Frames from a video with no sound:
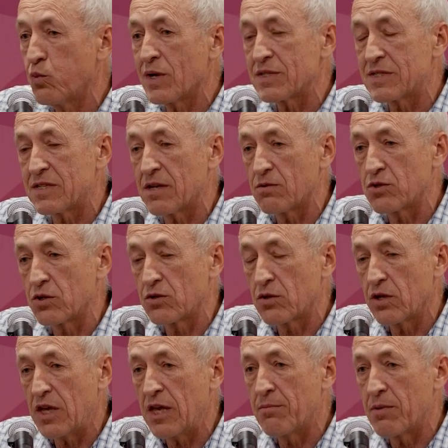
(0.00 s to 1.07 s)
1,000
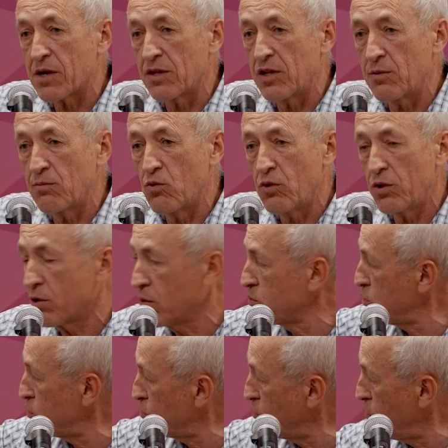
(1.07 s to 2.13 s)
mRNA
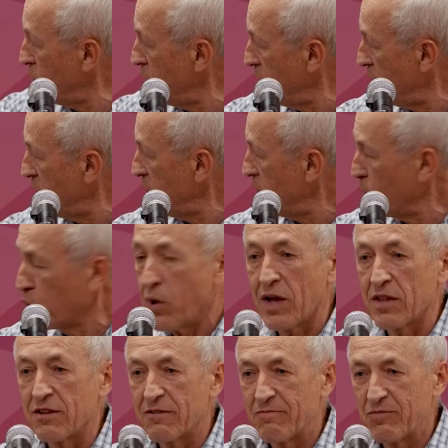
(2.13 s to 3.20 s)
molecules to
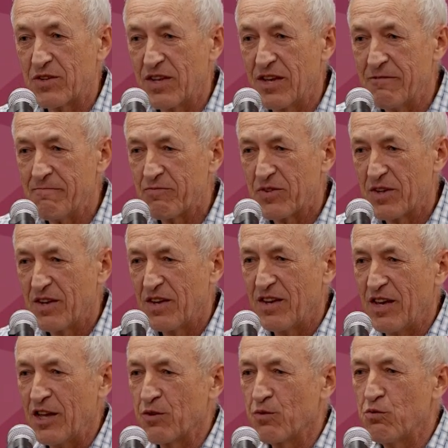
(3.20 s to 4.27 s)
1, yeah?
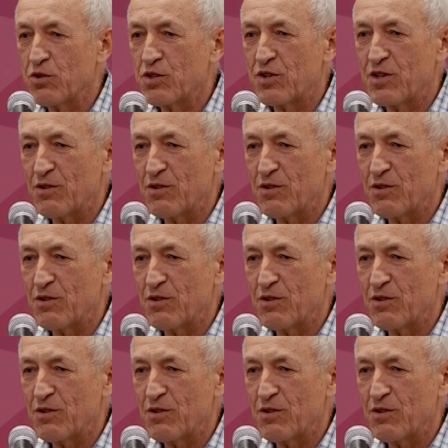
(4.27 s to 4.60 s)
And what